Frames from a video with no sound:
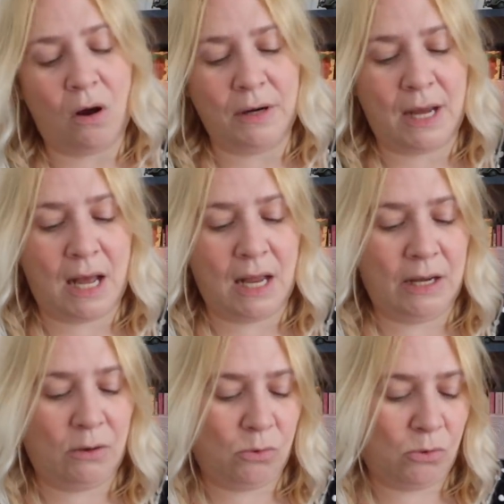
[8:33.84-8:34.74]
on our
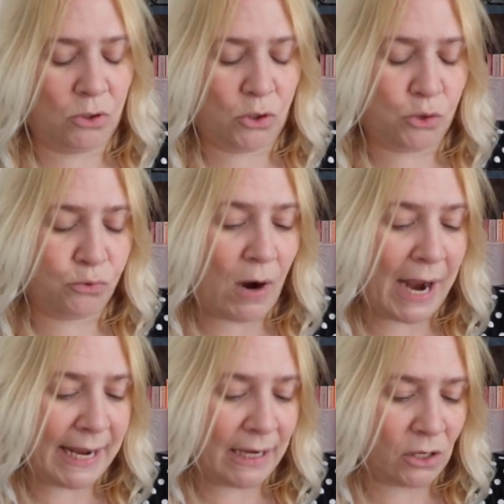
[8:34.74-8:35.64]
little
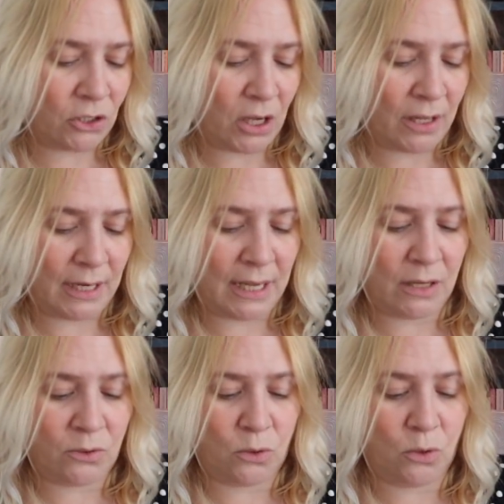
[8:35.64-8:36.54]
train
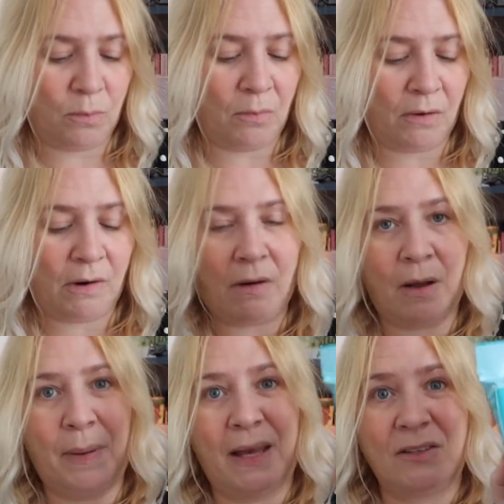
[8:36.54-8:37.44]
journey tomorrow, I
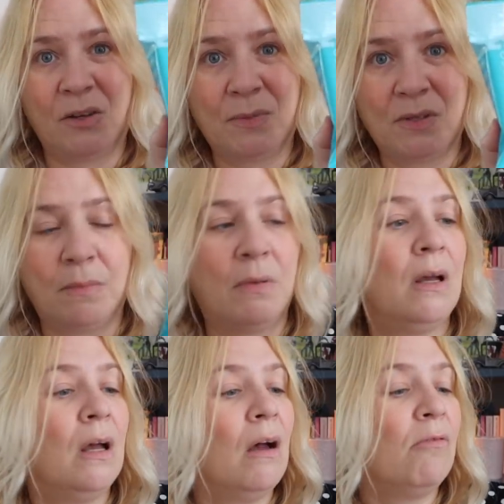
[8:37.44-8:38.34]
picked up some
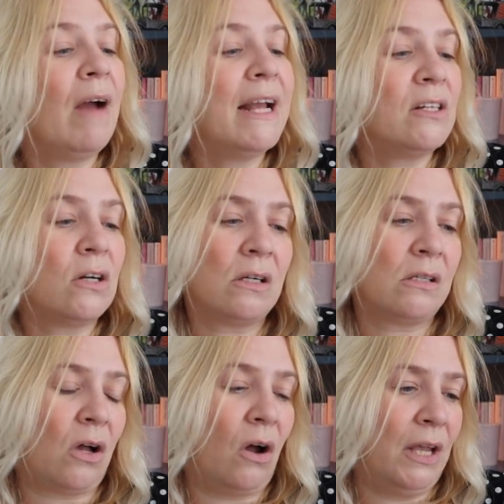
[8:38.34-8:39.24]

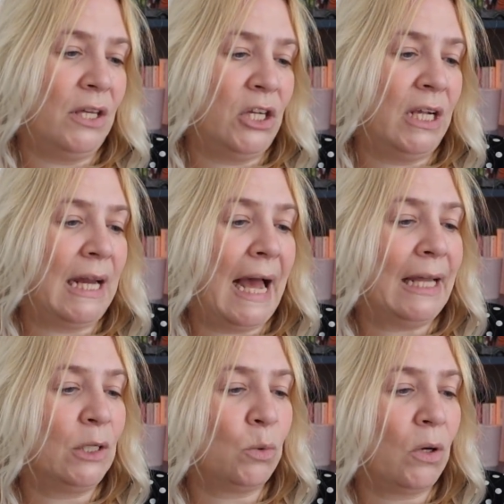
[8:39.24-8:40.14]
Radox hygiene
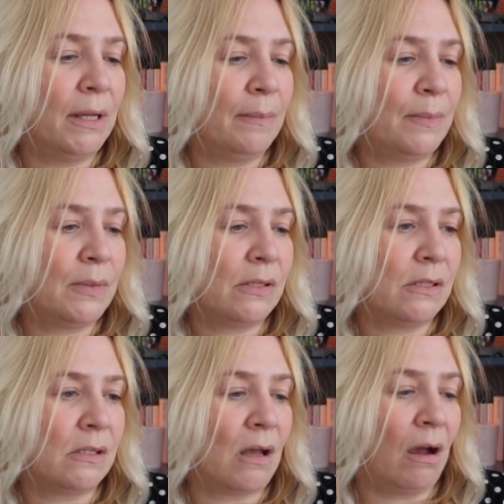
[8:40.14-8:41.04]
hand
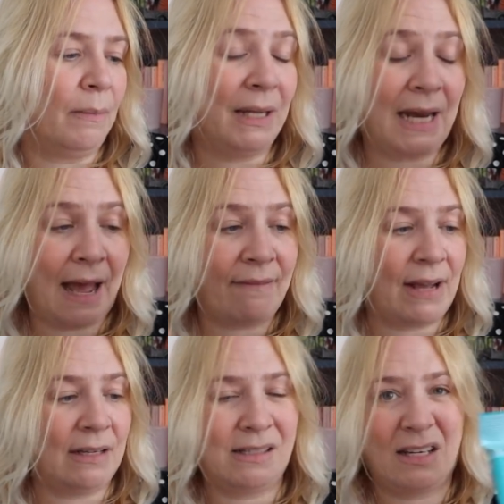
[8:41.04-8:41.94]
wipes. I'm going to have
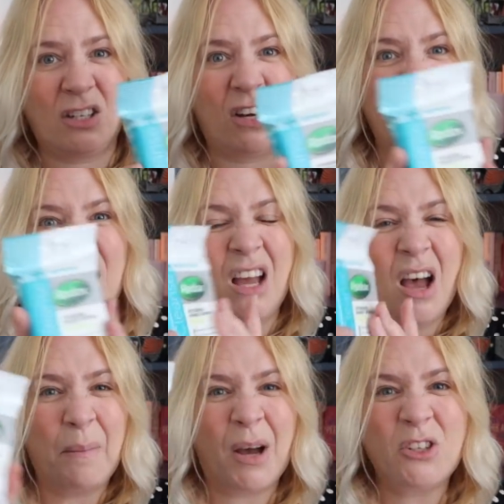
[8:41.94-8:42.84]
hand sanitizer,
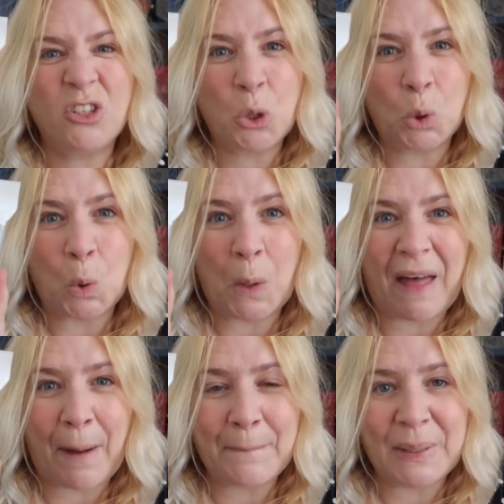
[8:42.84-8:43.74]
but I just thought
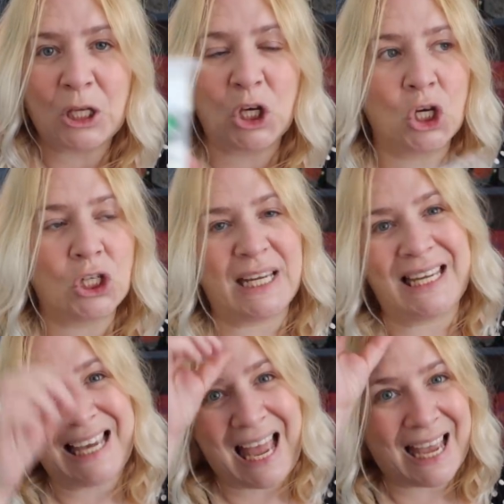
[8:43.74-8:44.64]
that would be good
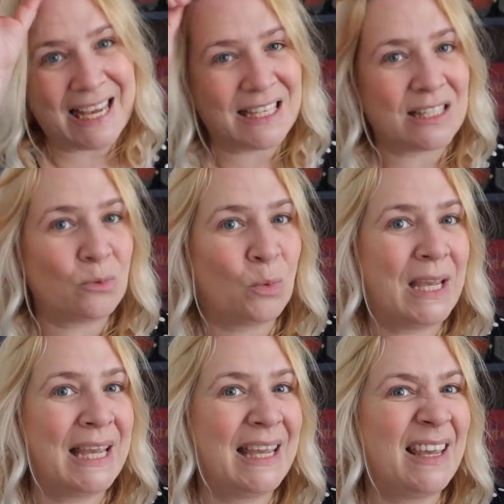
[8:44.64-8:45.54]
in case
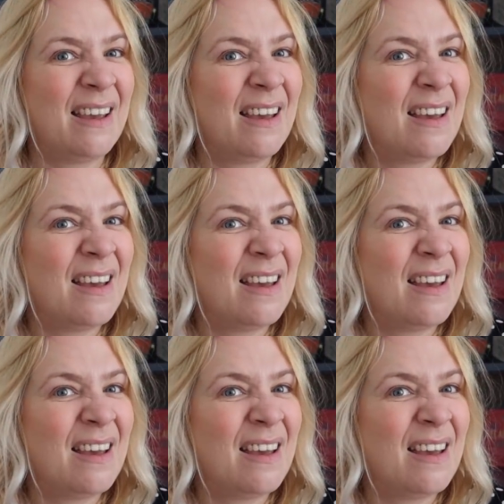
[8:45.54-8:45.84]
we...